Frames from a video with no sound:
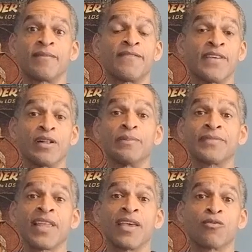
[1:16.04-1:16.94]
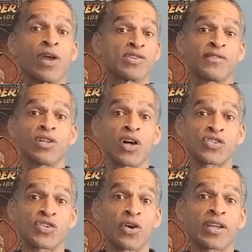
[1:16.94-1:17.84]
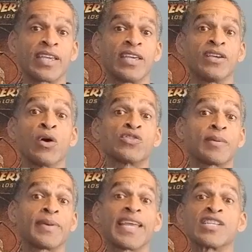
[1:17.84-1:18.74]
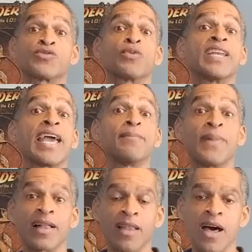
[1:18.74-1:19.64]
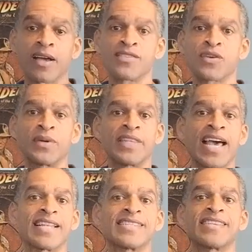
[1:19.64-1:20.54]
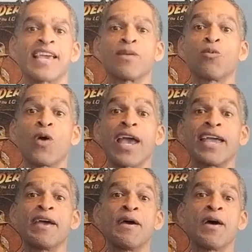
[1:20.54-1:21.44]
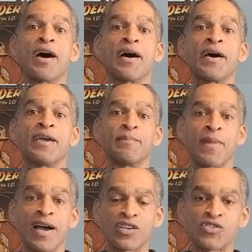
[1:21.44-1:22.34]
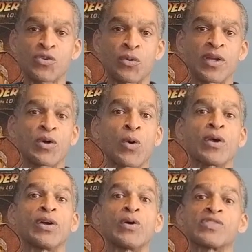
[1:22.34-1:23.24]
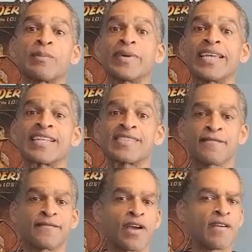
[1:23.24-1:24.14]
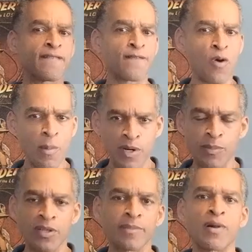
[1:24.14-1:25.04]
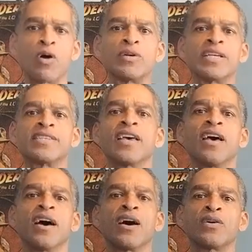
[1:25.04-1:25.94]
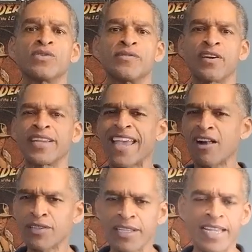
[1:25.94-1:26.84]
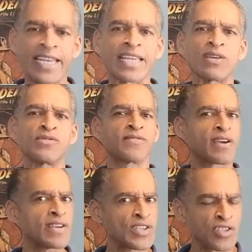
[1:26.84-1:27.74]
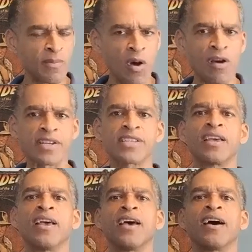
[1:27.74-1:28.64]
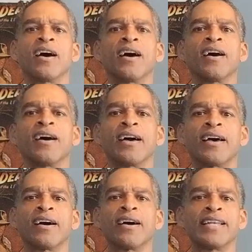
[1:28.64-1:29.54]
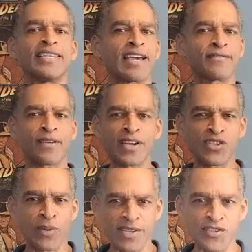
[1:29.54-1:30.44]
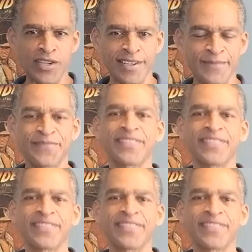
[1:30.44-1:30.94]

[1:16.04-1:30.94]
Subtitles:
film, Raiders of the Lost Ark, he goes up against Renee Belloc. So in that same way, in my story, Corey goes up against a very formidable opponent who's very calculating, who's very smart, and yet very twisted.